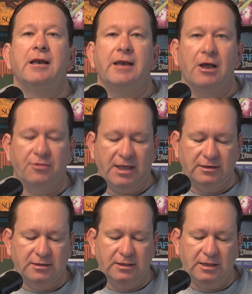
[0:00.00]
Now
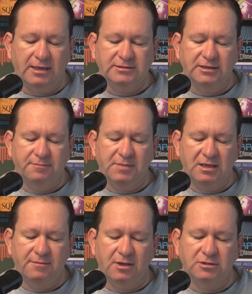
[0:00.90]
that classic
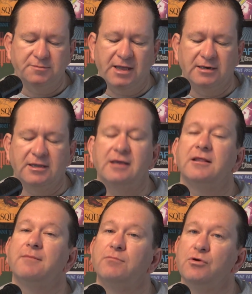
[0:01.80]
Mickey Mouse pancake
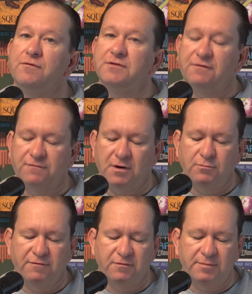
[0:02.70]
that moved from
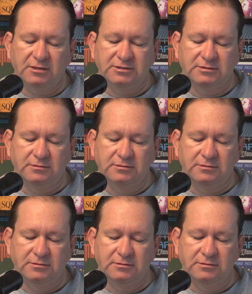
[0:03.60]
Riverbell